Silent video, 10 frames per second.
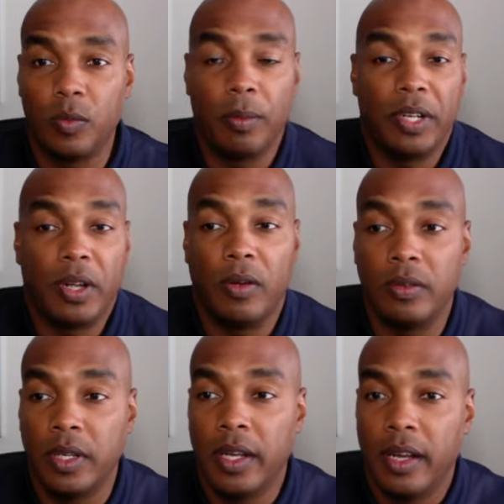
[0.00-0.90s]

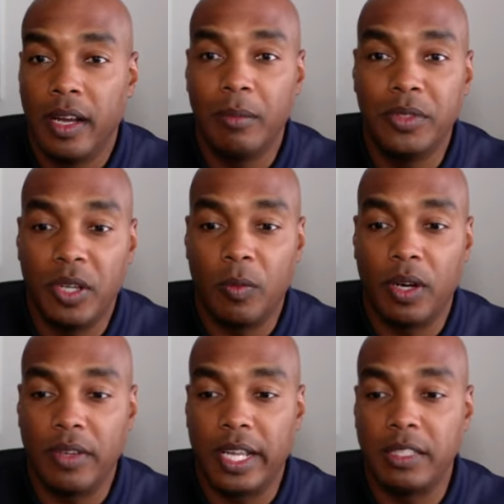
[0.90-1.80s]
women-owned zone,
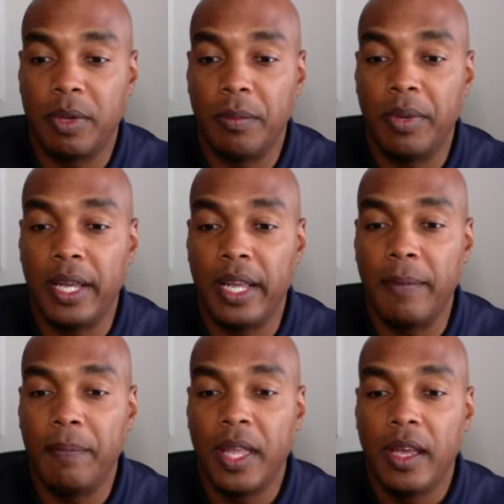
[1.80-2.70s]
whatever the case may
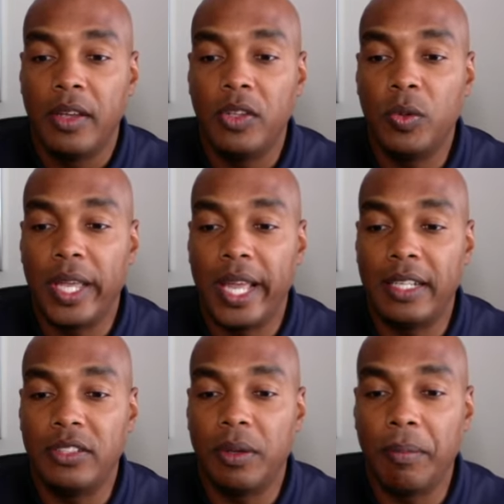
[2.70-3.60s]
be, you
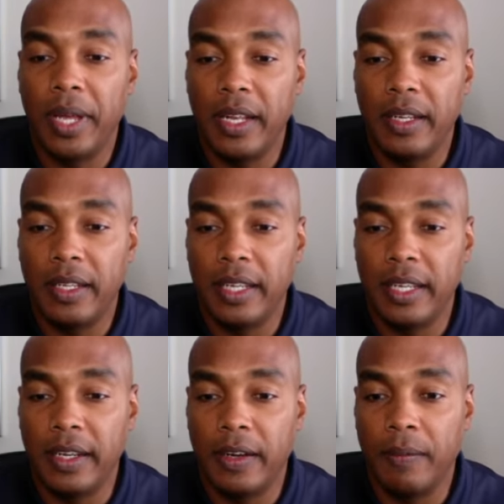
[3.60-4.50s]
can submit
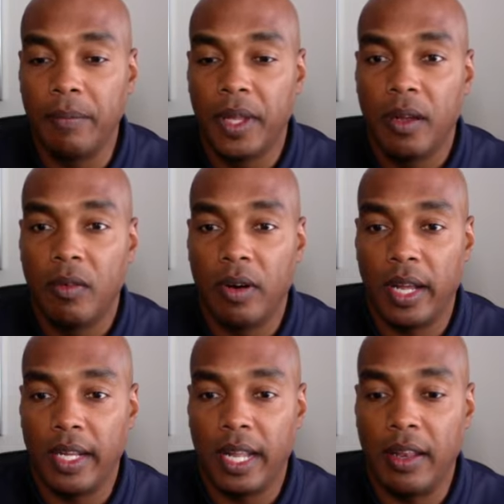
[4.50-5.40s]
here,
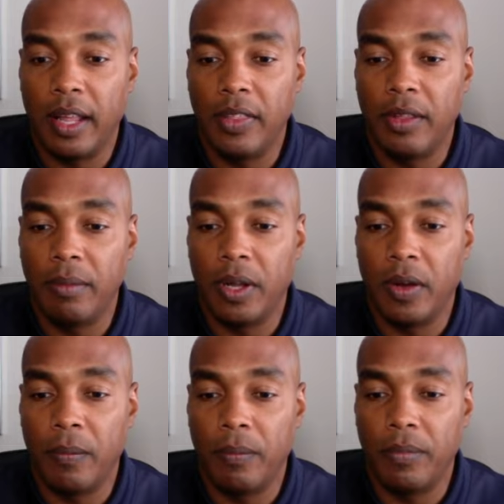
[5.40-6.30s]
right, and let them
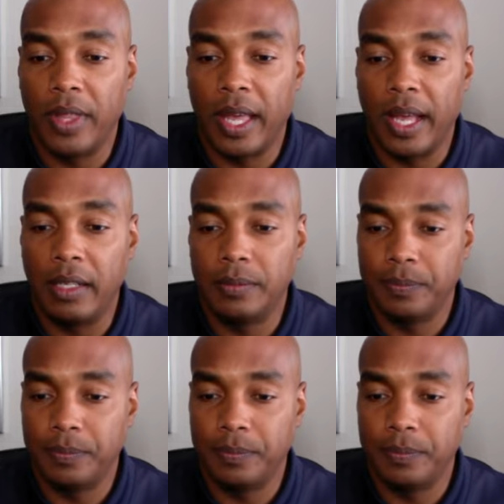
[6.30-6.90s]
know that.